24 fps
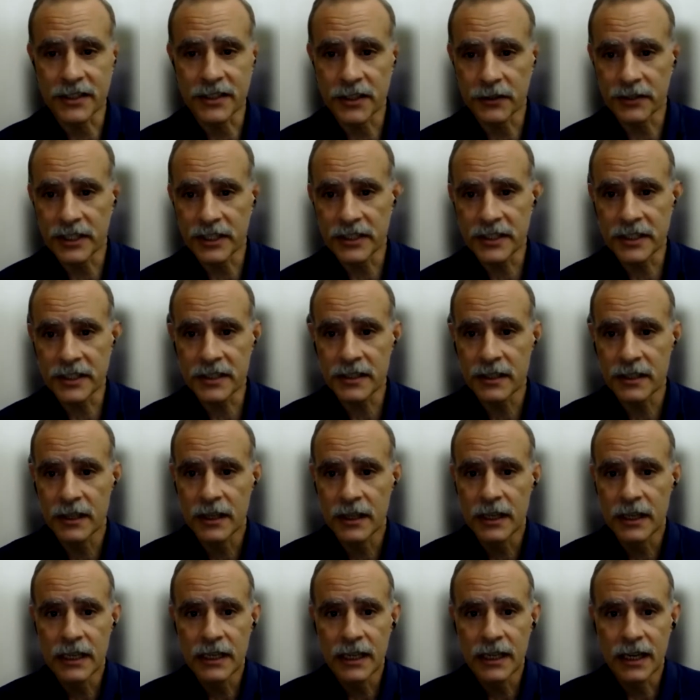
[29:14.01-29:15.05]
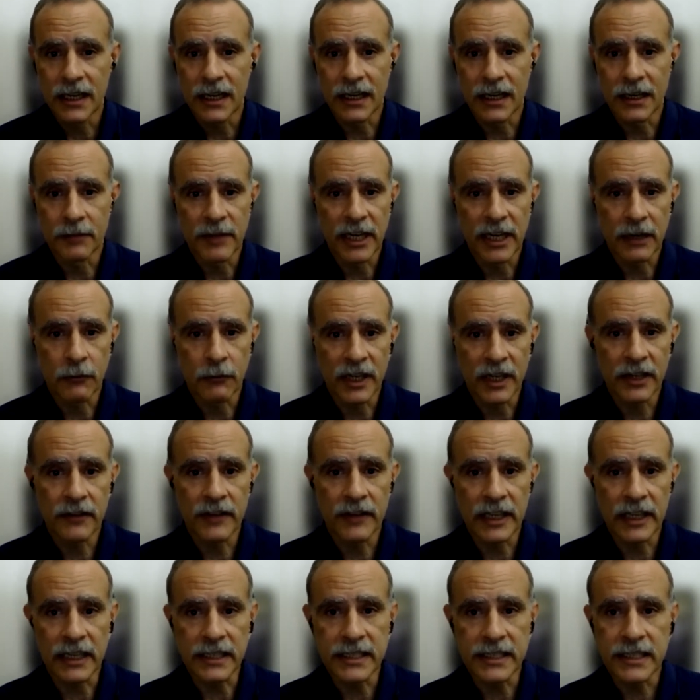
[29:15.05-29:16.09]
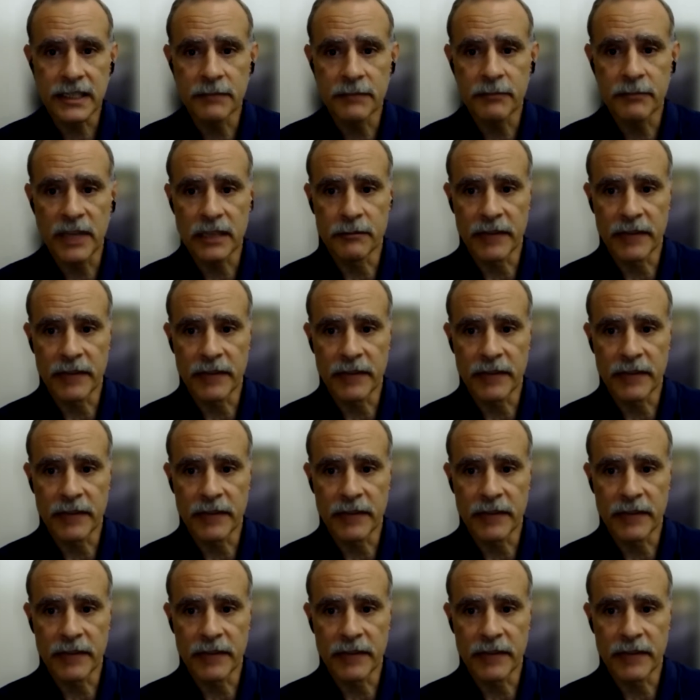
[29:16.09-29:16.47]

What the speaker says: So this is one of the custom-made